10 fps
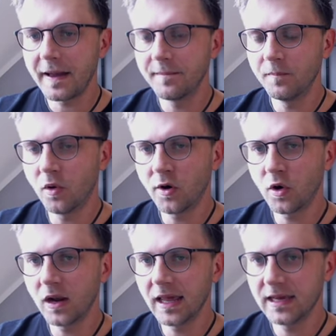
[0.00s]
more
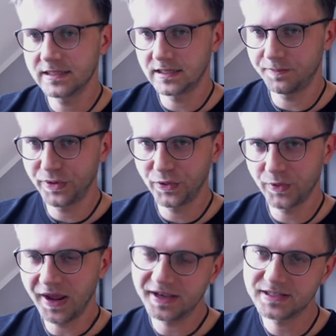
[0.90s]
or less a
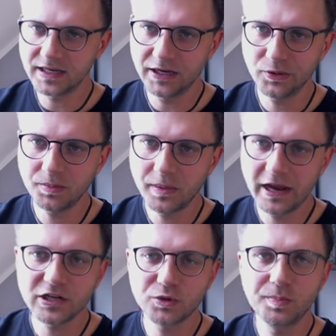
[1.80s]
pure hexadron mesh,